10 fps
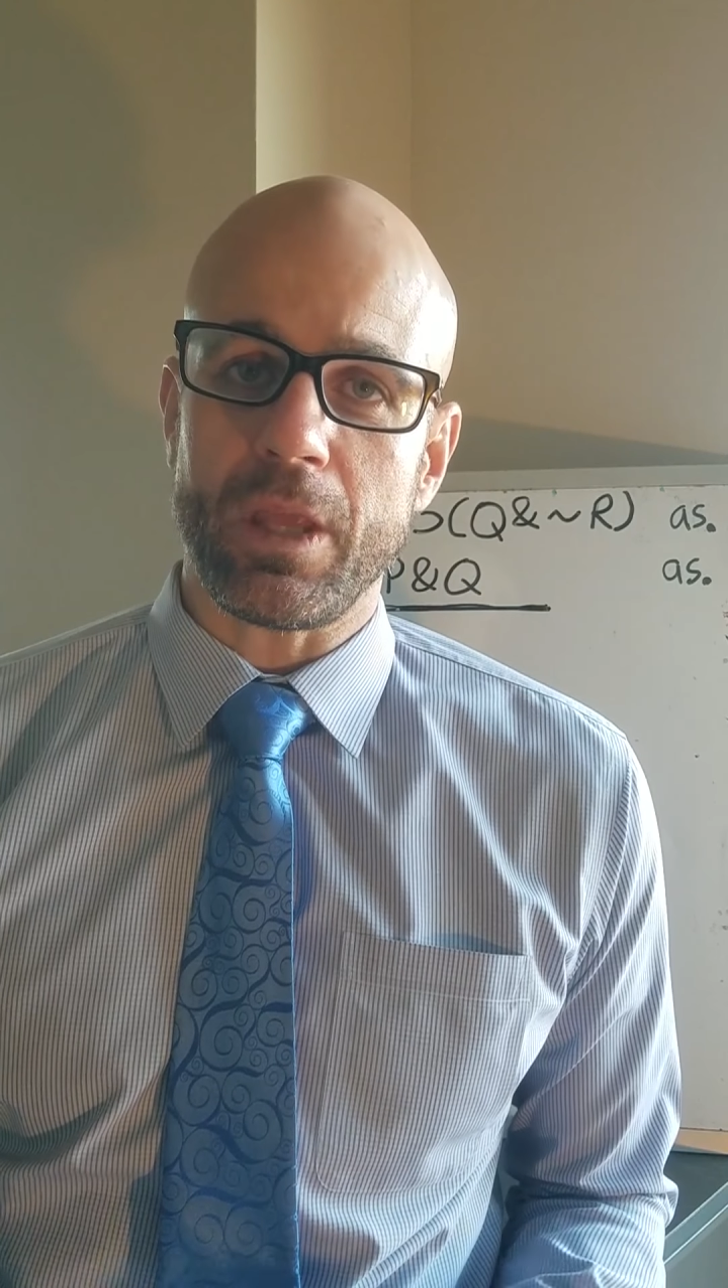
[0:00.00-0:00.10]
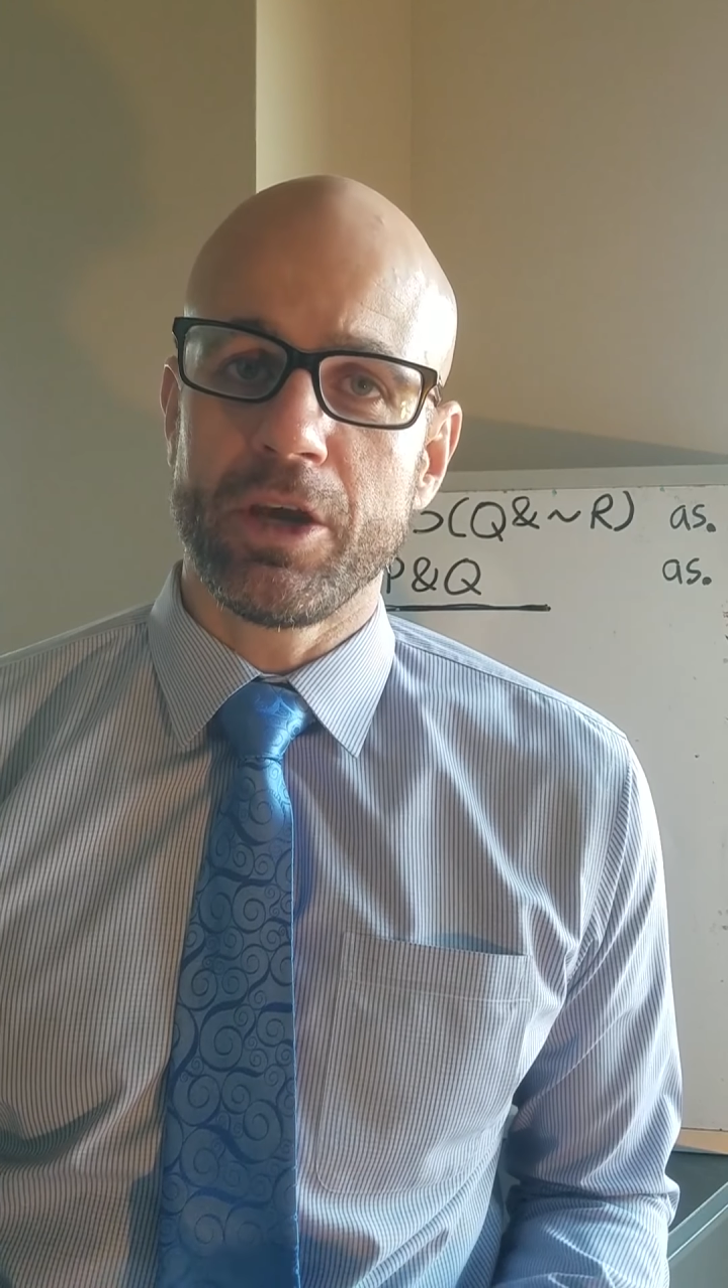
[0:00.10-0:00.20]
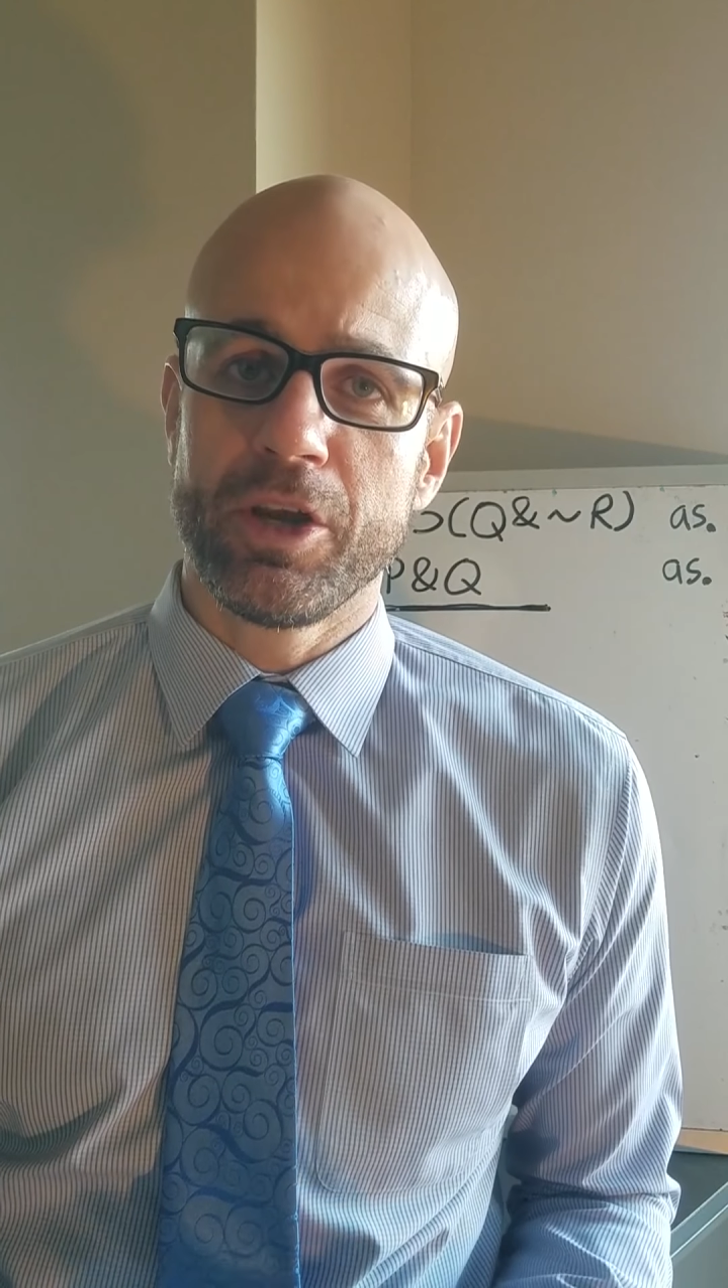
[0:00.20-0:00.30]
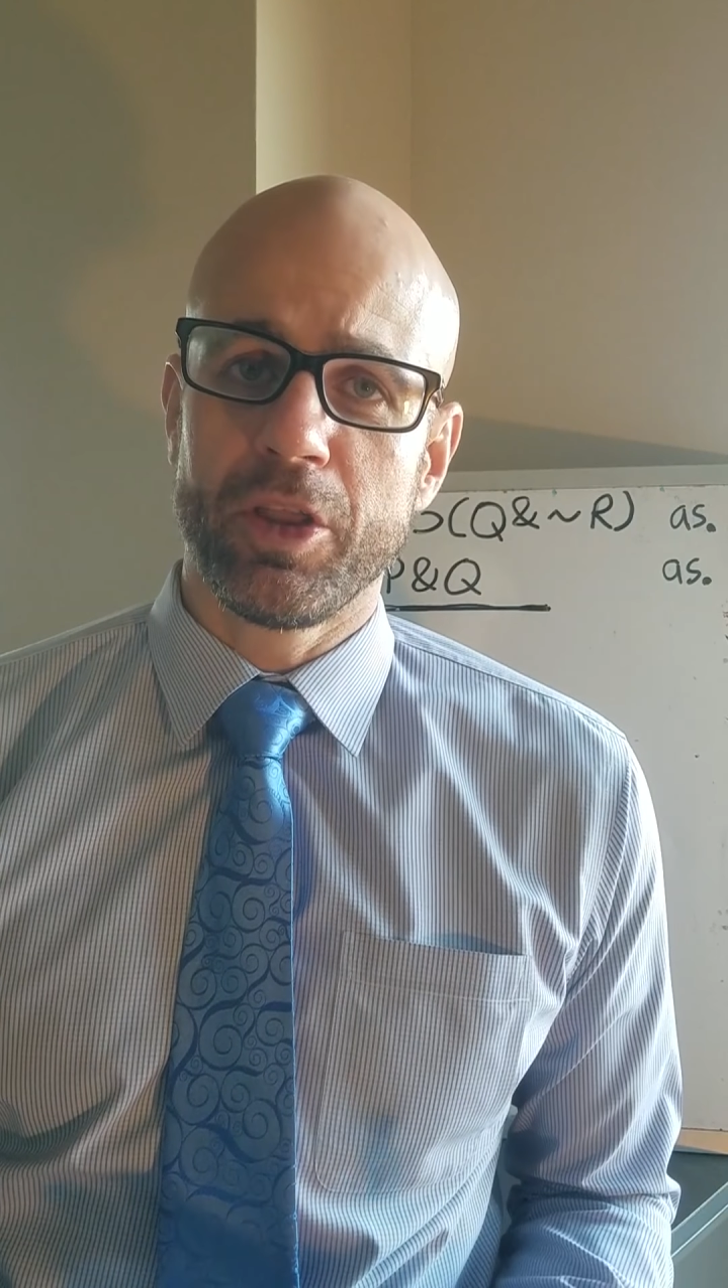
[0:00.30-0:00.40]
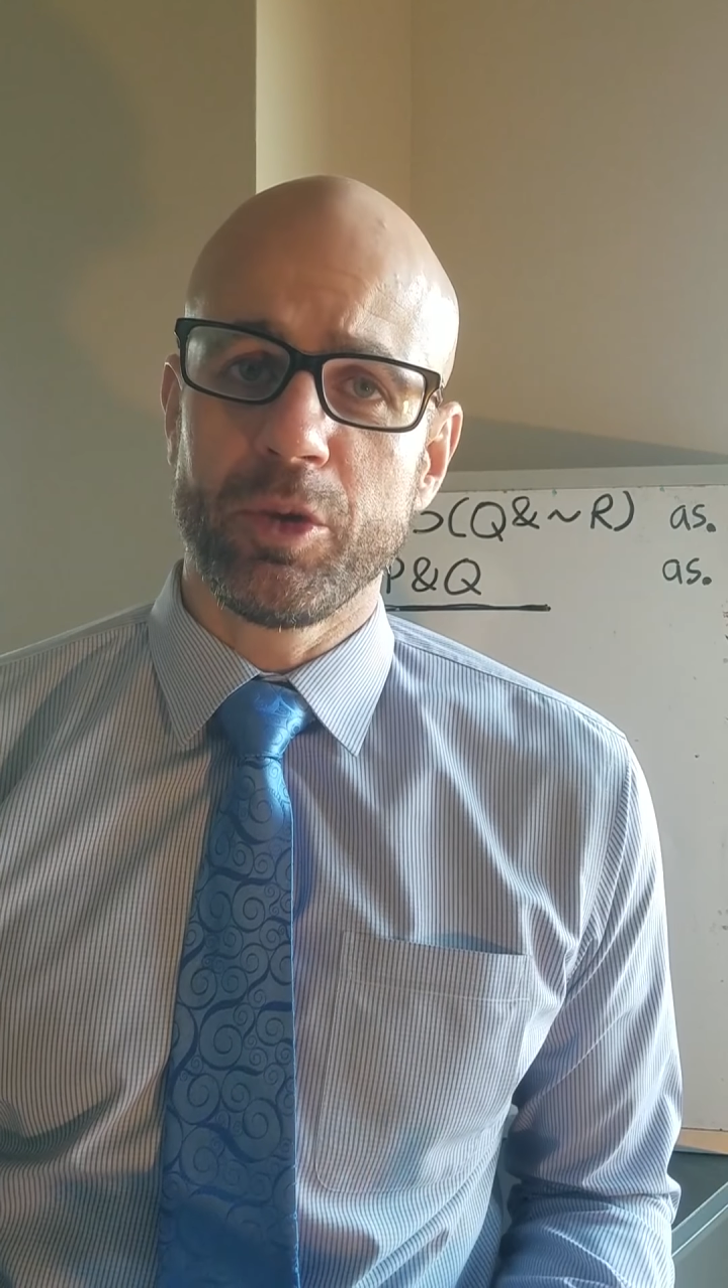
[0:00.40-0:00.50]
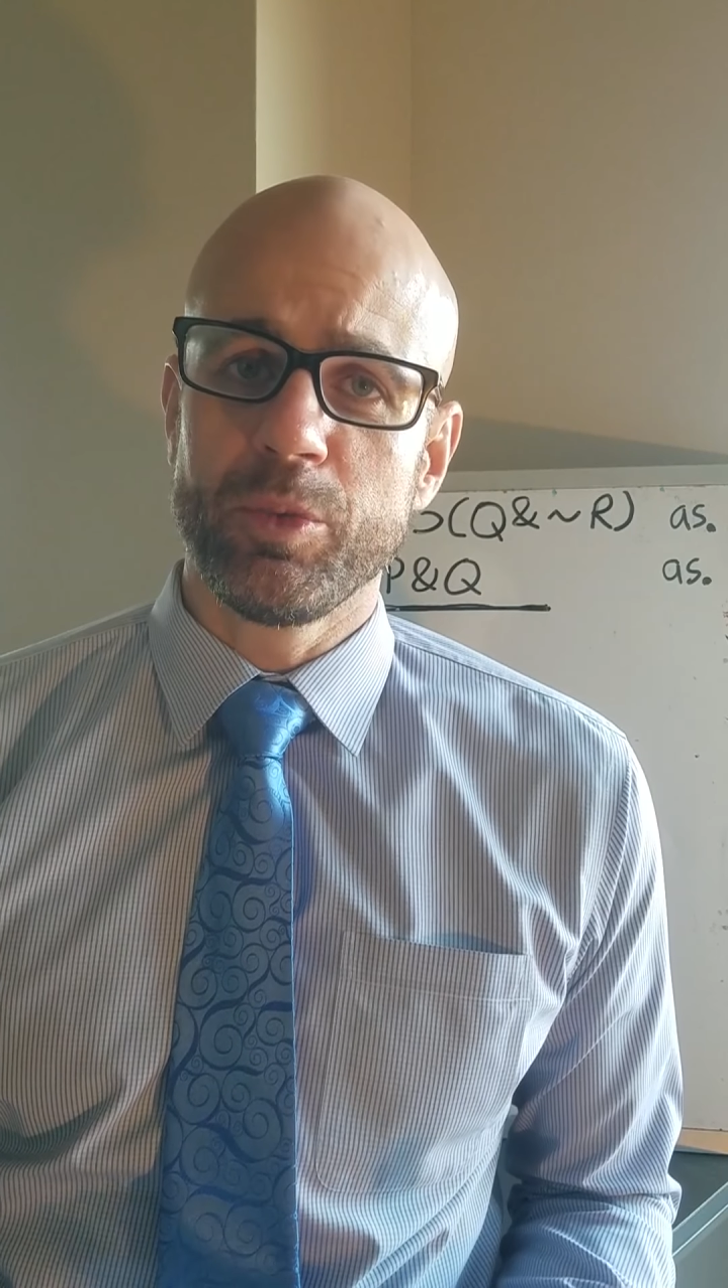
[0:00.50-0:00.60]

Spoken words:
Another